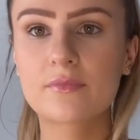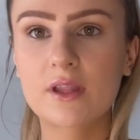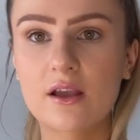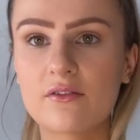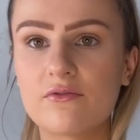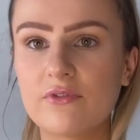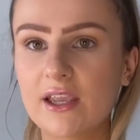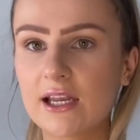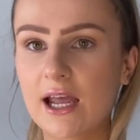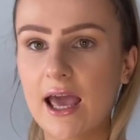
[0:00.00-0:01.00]

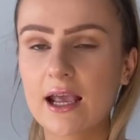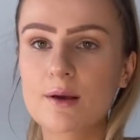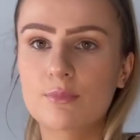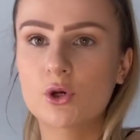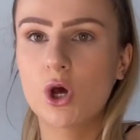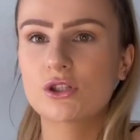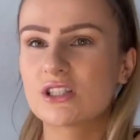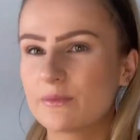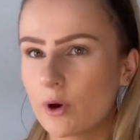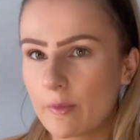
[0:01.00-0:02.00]
v-neck, but not to the
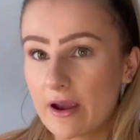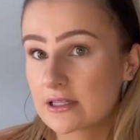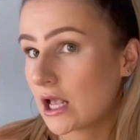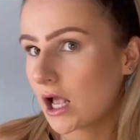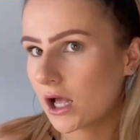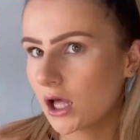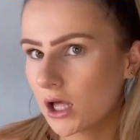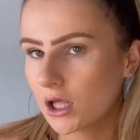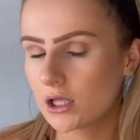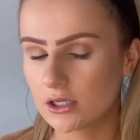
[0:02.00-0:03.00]
point where it's like,
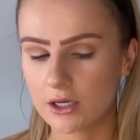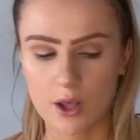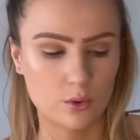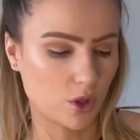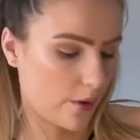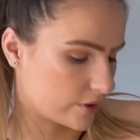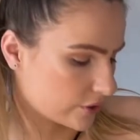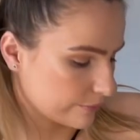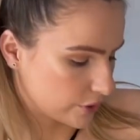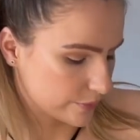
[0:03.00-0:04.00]
you know, low on your
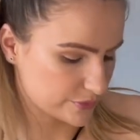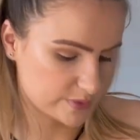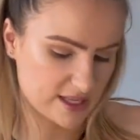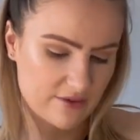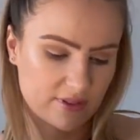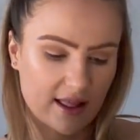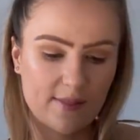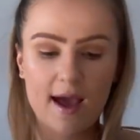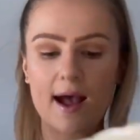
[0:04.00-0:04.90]
boobs, whatever like that.